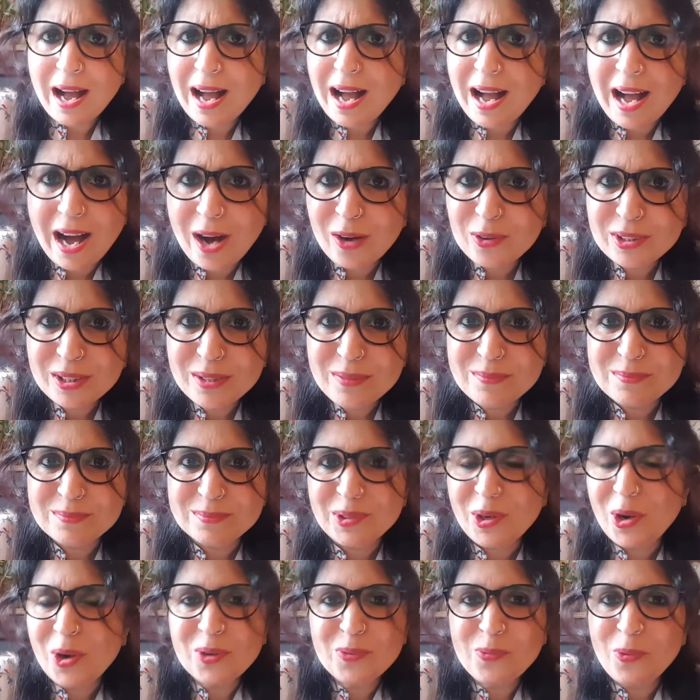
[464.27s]
How
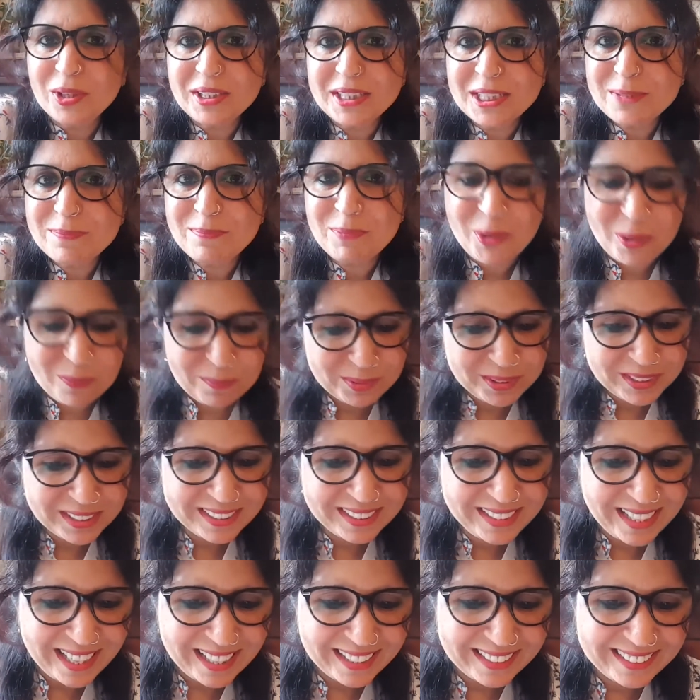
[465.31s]
come, or what has prompted
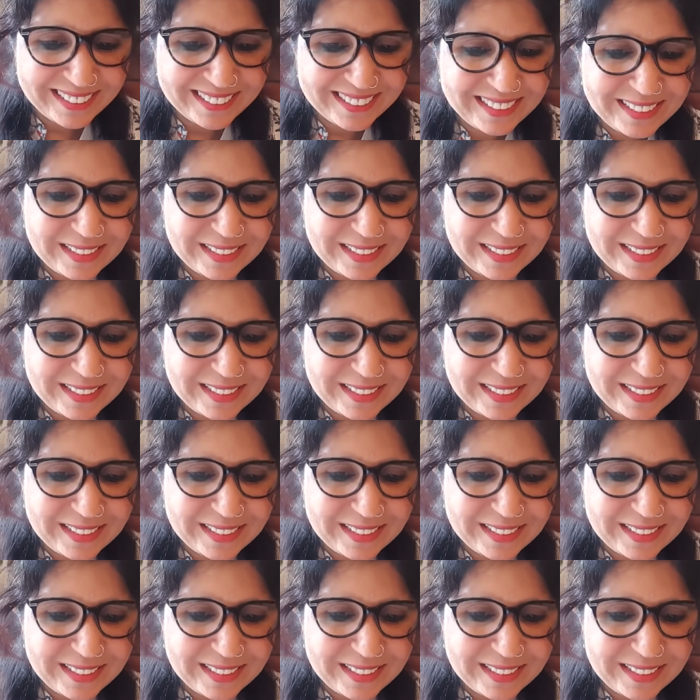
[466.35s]
that?